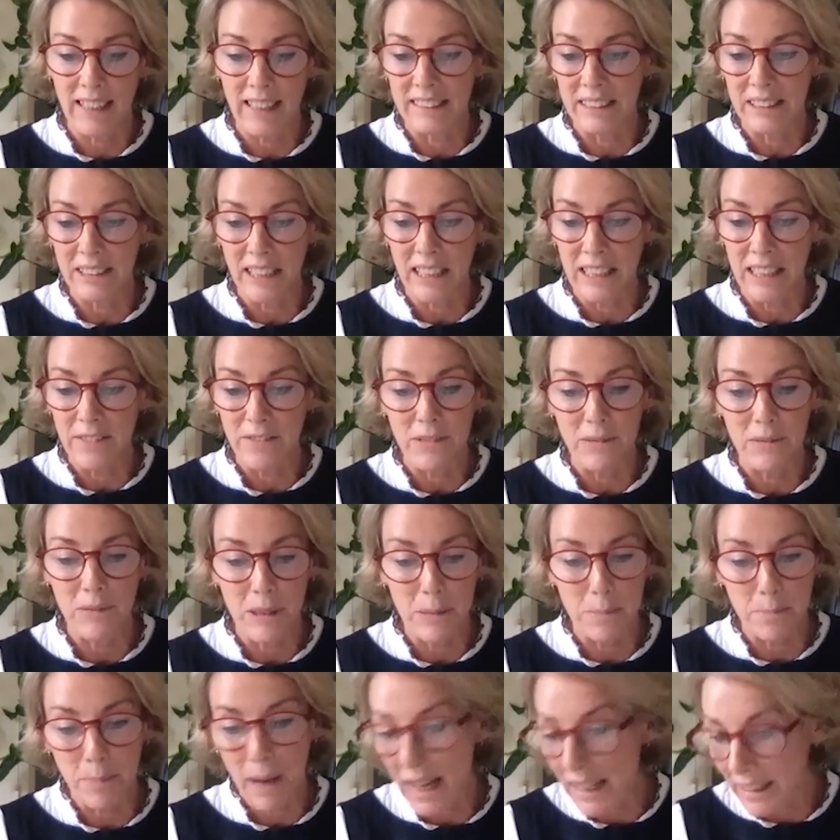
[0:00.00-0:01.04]
kind of the
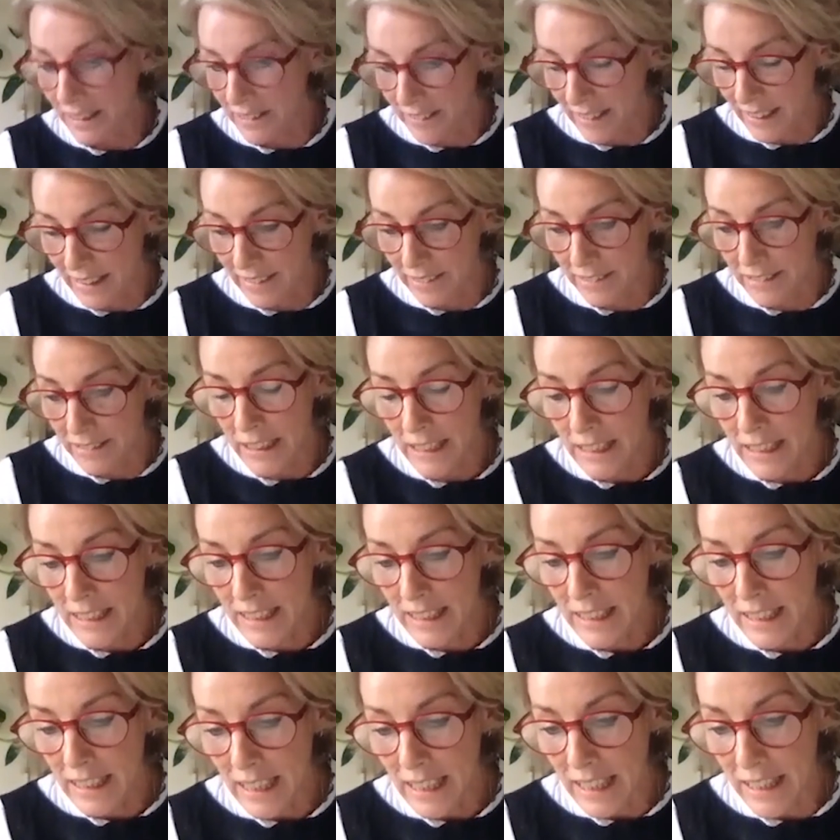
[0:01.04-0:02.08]
background.
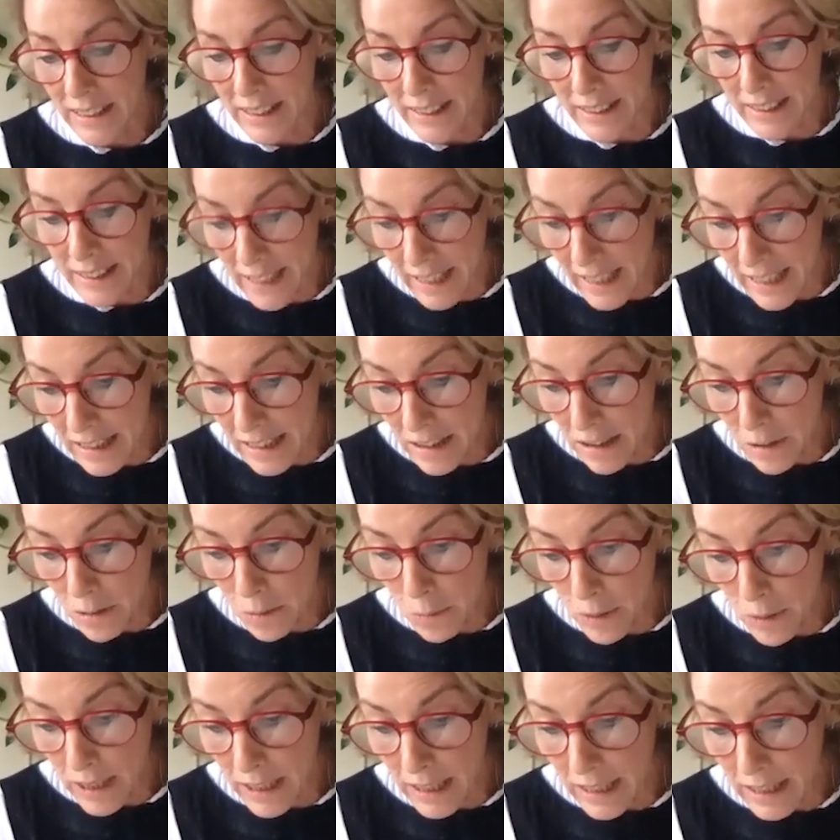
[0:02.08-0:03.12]
And then
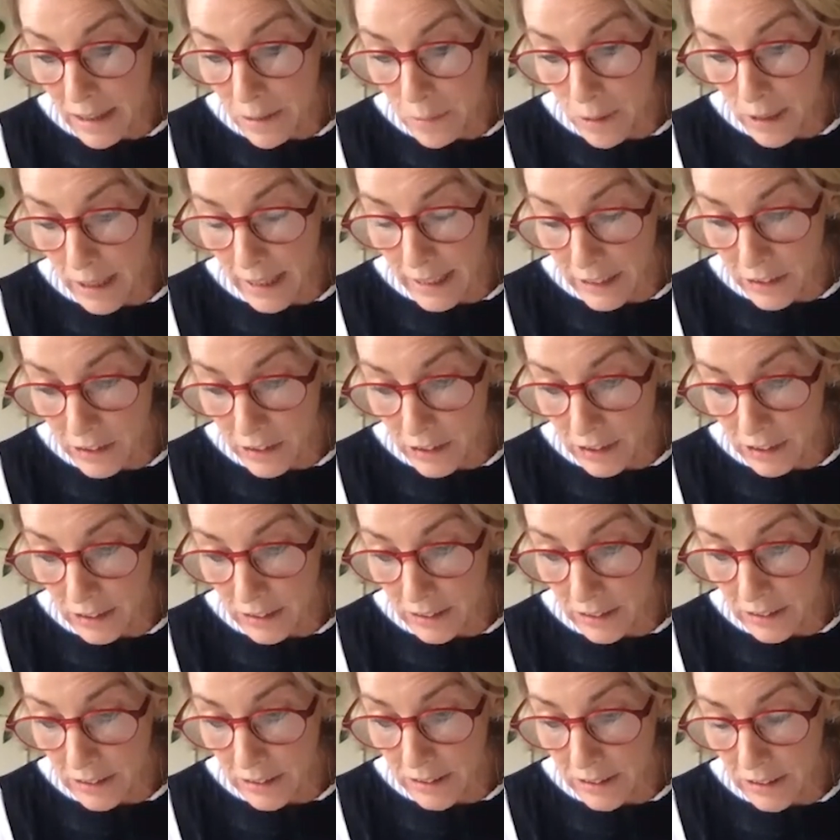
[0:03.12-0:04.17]
we were
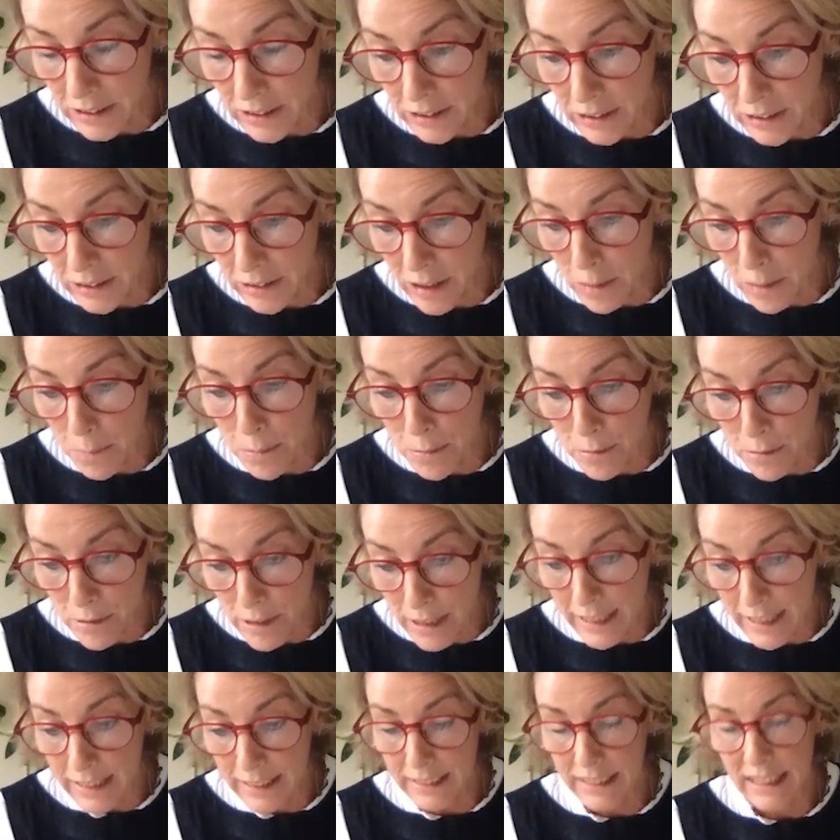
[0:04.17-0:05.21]
introduced to a
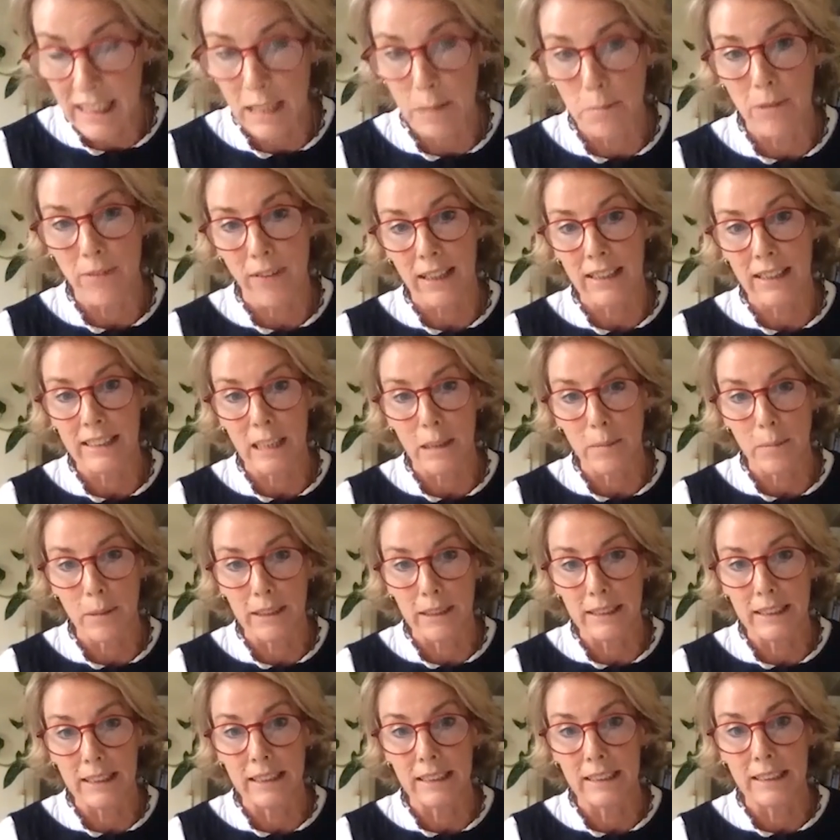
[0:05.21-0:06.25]
brilliant team of
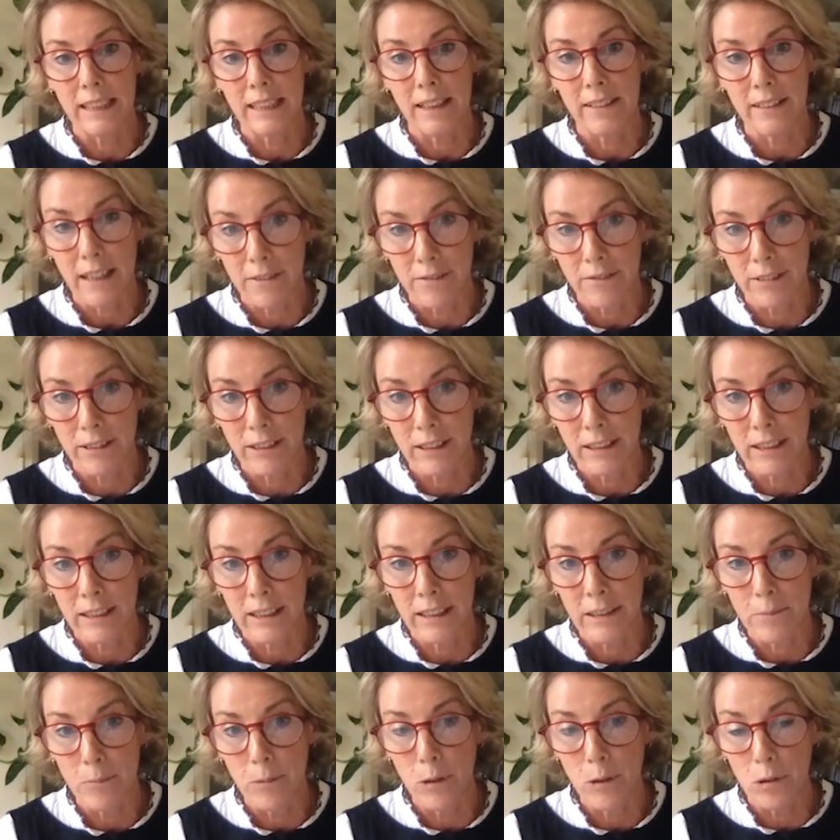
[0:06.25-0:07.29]
academics in South
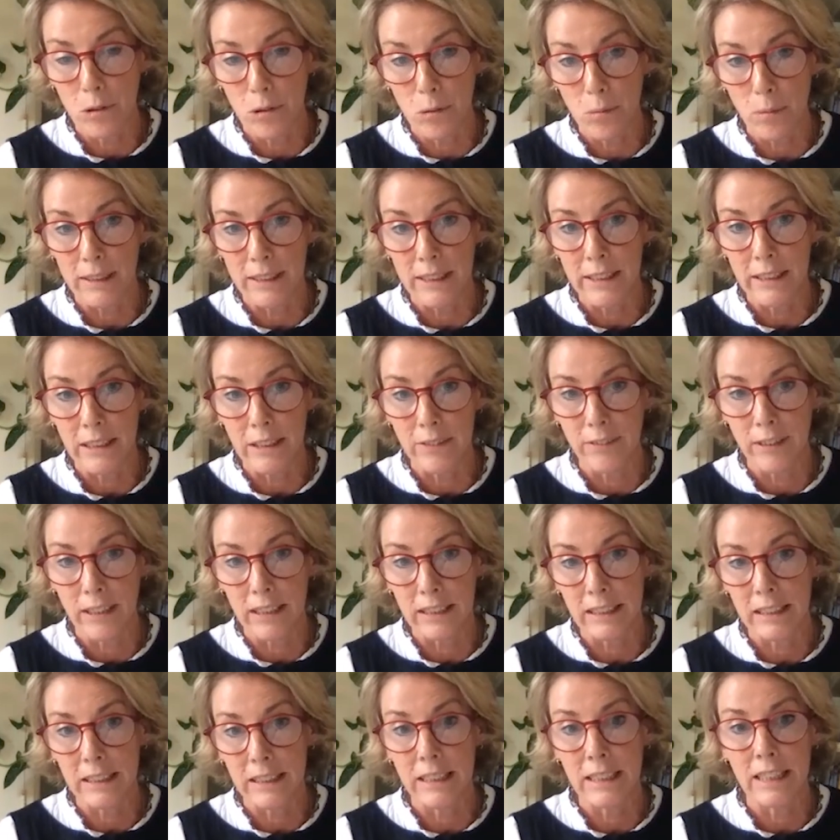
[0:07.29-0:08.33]
Africa, Northwest
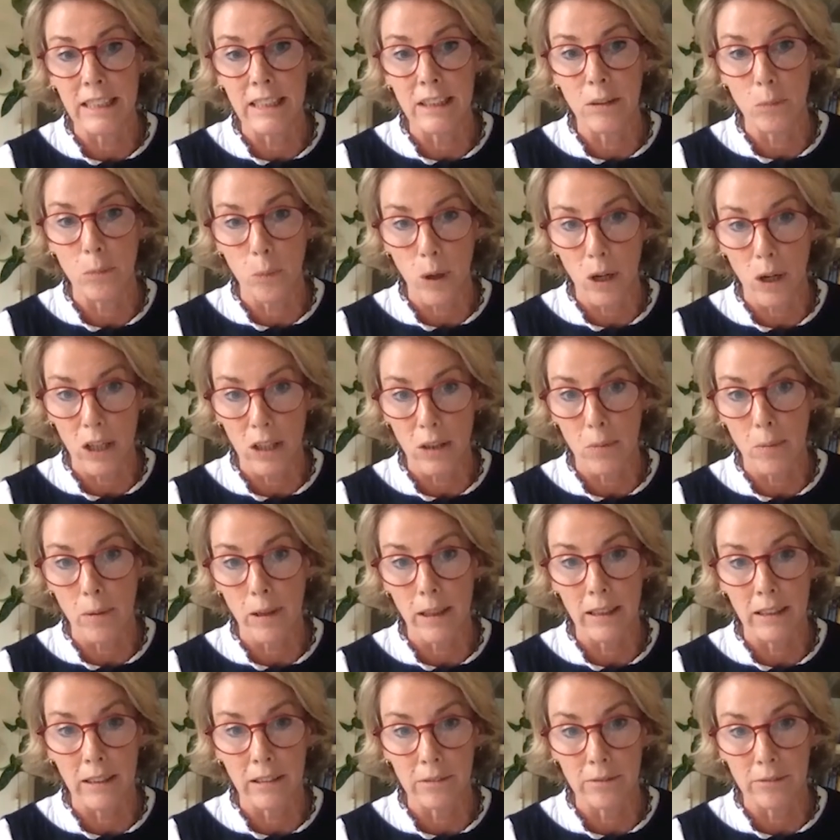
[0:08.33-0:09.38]
University, the
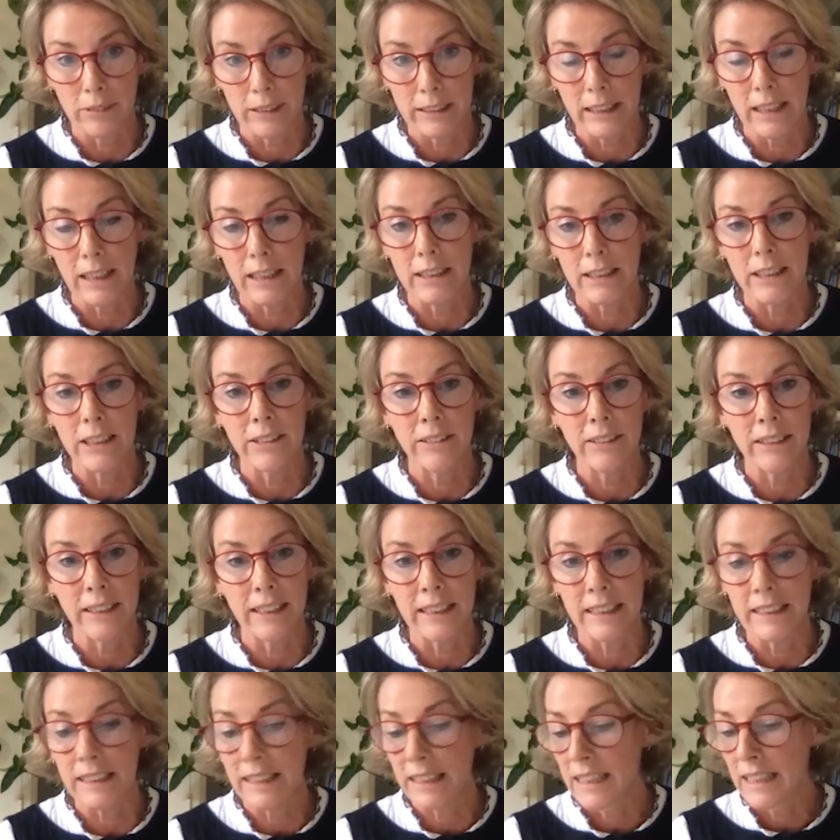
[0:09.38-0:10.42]
WorkWell Research
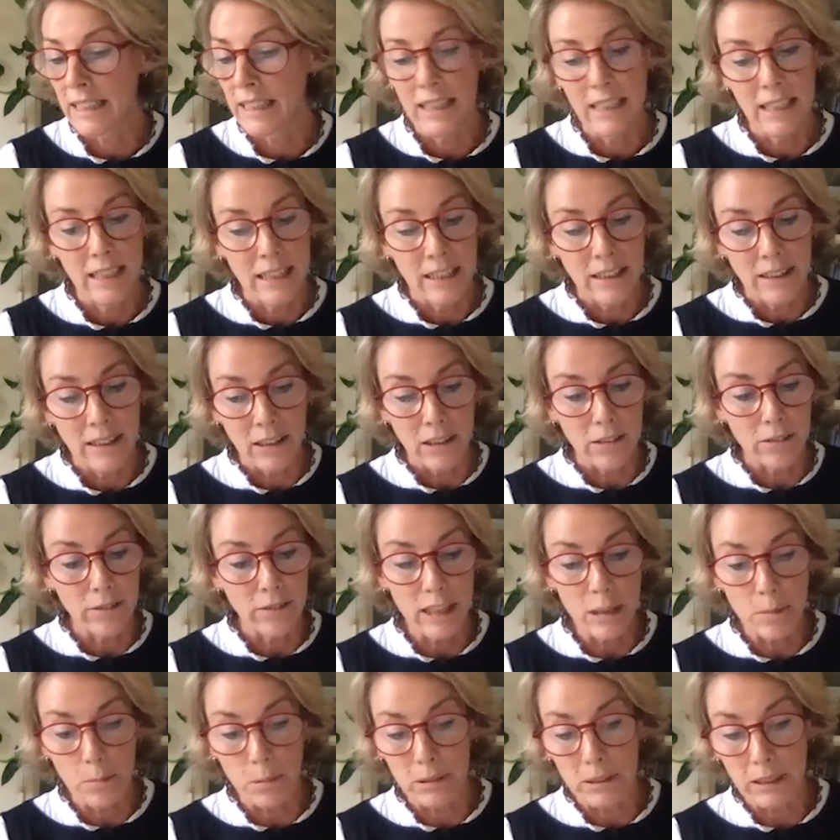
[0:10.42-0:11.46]
Unit,
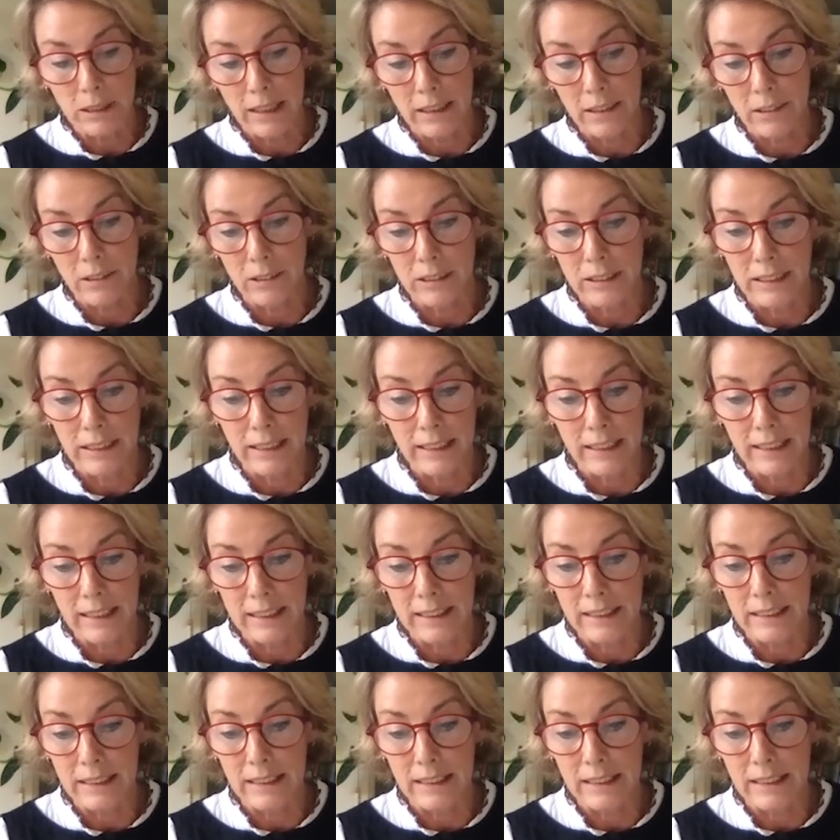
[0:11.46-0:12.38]
incredible diagnostics